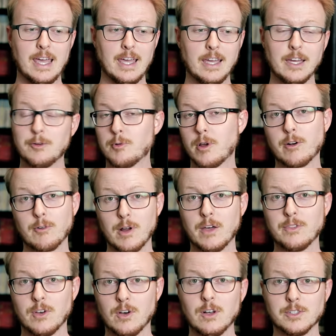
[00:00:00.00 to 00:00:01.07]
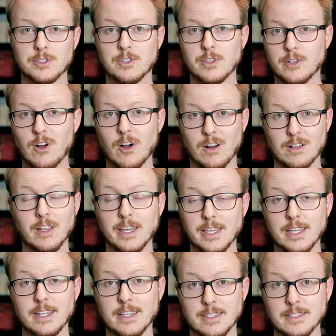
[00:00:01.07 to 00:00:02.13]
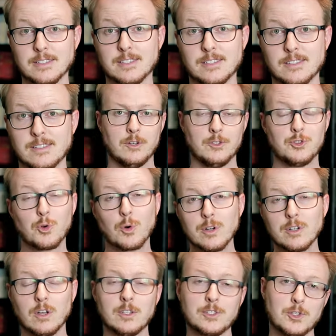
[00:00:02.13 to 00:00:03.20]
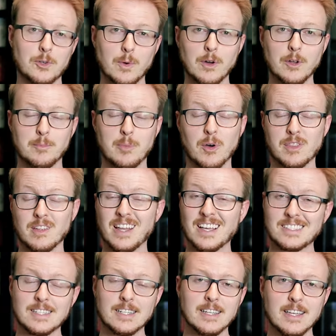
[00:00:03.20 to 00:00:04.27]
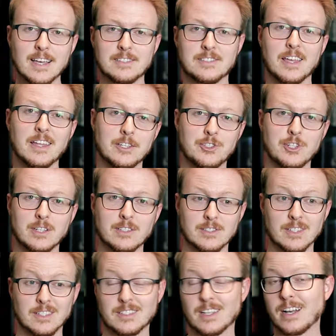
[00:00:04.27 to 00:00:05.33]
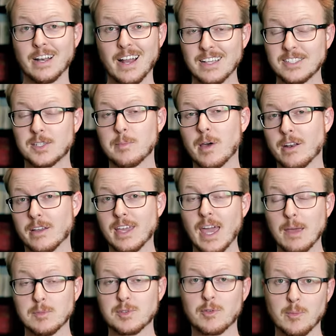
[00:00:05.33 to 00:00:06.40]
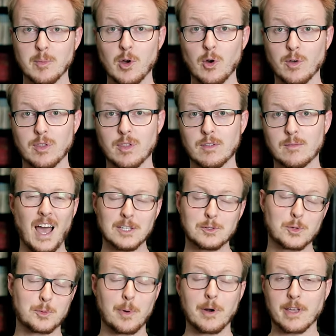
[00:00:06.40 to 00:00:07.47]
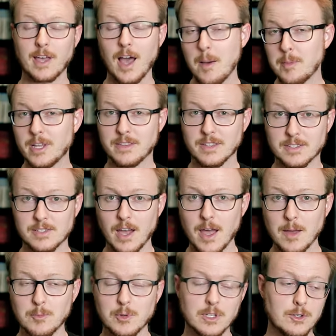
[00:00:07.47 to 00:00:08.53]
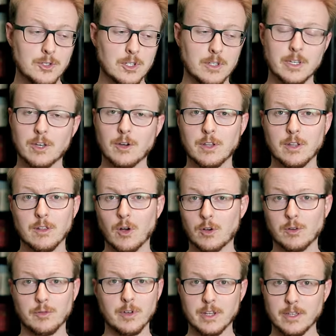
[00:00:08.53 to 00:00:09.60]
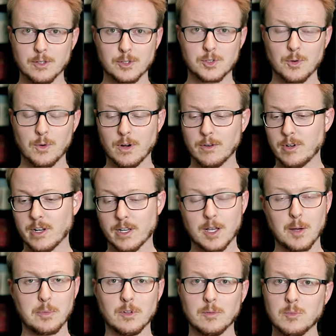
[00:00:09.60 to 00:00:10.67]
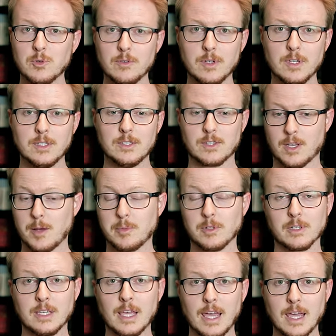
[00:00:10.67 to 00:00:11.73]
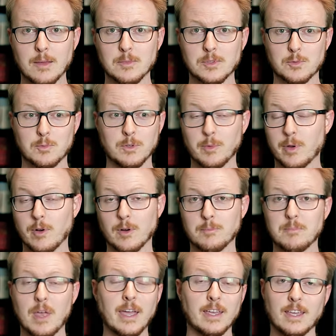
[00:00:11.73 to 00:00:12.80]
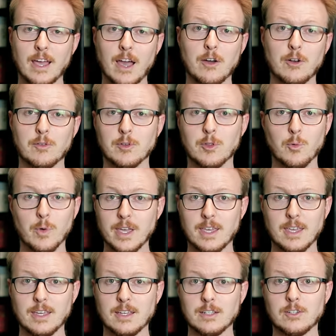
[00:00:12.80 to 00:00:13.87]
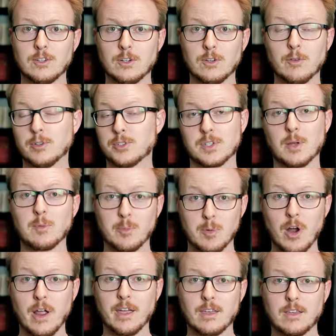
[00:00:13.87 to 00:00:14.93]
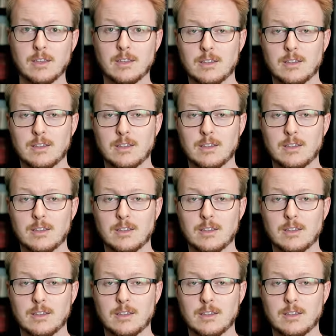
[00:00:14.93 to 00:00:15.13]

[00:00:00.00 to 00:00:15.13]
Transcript: and run around the halls in the dark like idiots. Jordan also owned both an SNES and a Genesis and a nice amount of games for both. As was pretty common at the time, we usually go to the local video store and rent a couple of movies, a couple of games when we were hanging out over the weekend or over summer break.